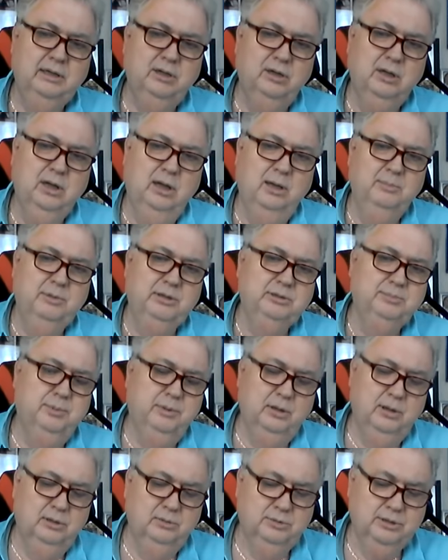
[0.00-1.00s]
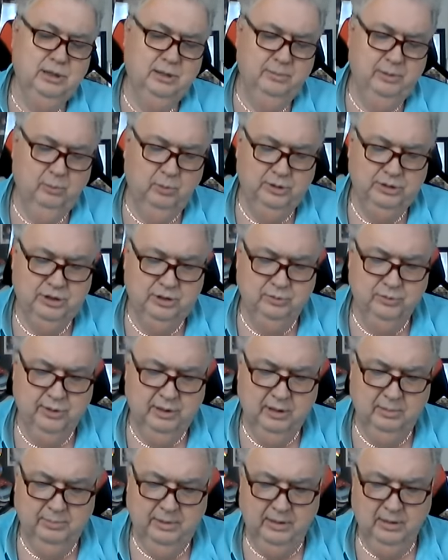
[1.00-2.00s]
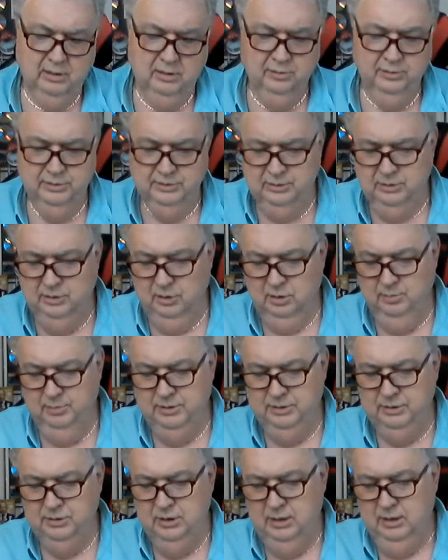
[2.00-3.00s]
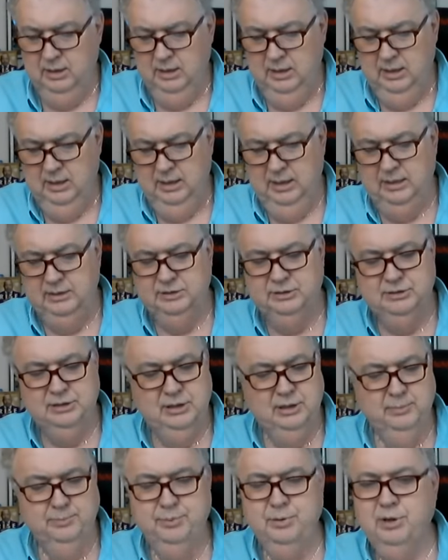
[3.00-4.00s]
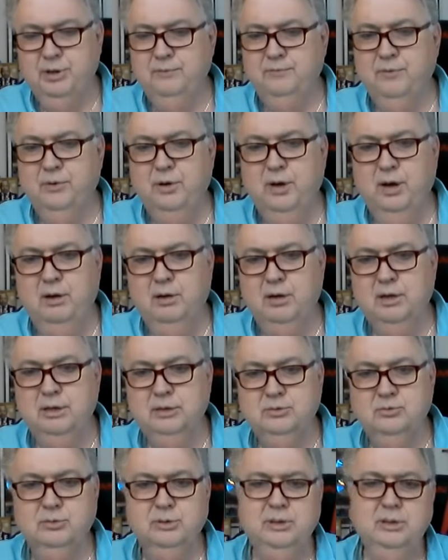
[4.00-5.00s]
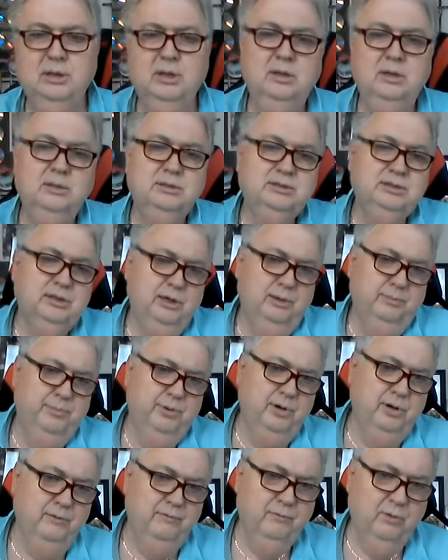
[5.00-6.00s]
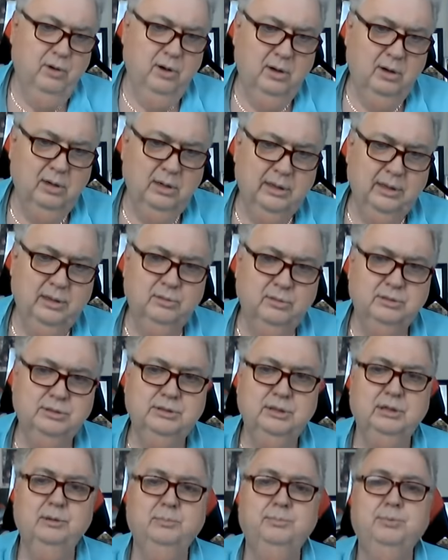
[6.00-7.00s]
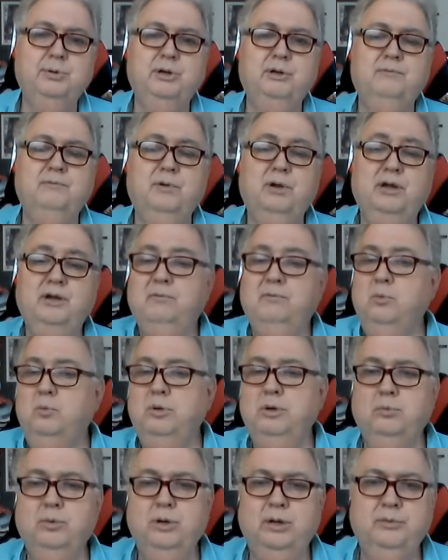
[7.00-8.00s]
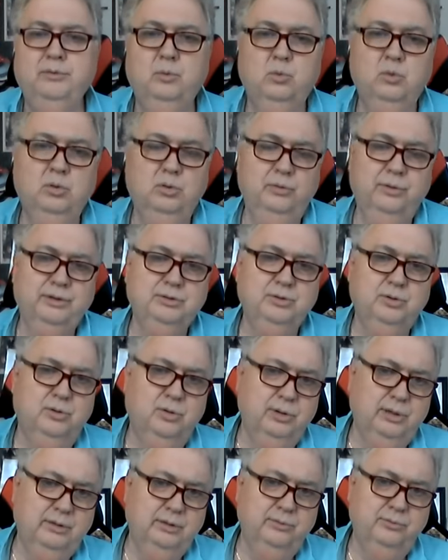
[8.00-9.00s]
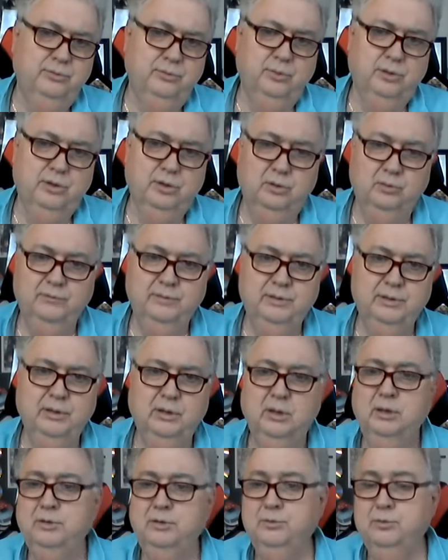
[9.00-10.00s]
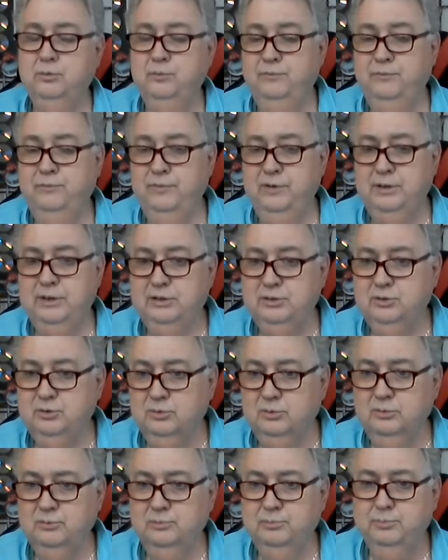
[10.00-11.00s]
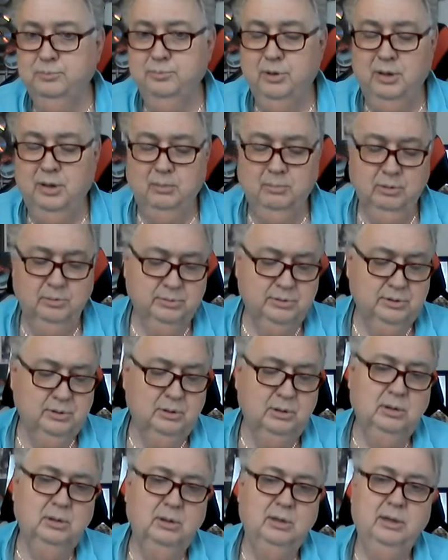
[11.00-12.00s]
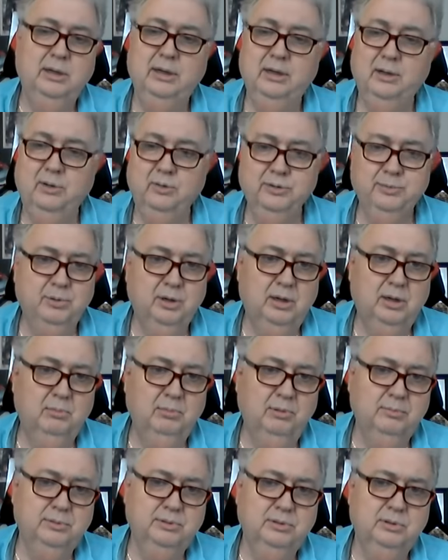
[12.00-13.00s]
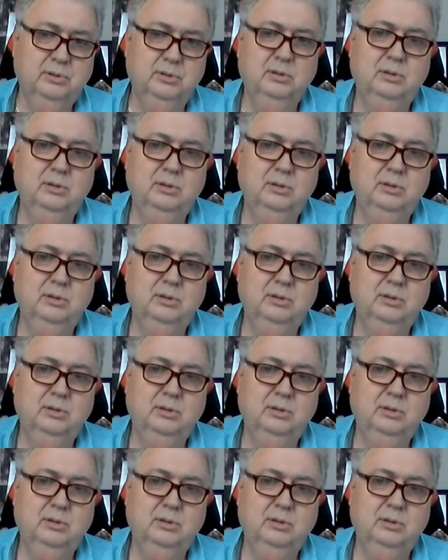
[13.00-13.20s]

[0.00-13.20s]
your comments below, tell me what you think about all this garbage and say a prayer for our country. Say a prayer for our leaders. Say a prayer for everyone around the world that's hurting through COVID, through financial problems, health problems,